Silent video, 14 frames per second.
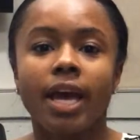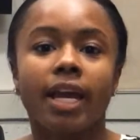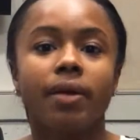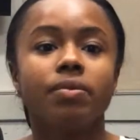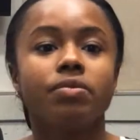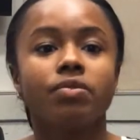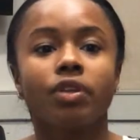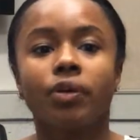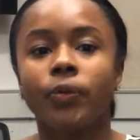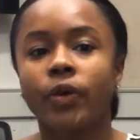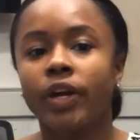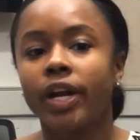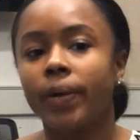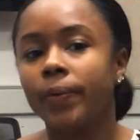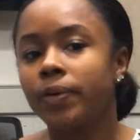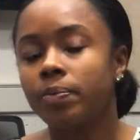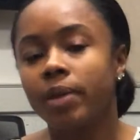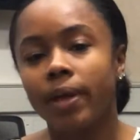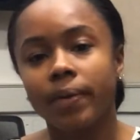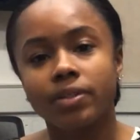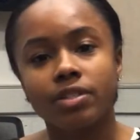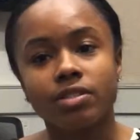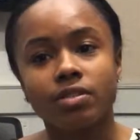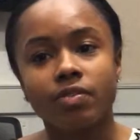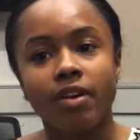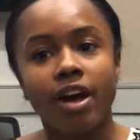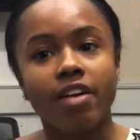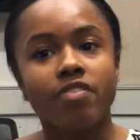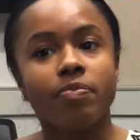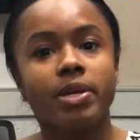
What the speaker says: and I was really worried I wouldn't be able to survive,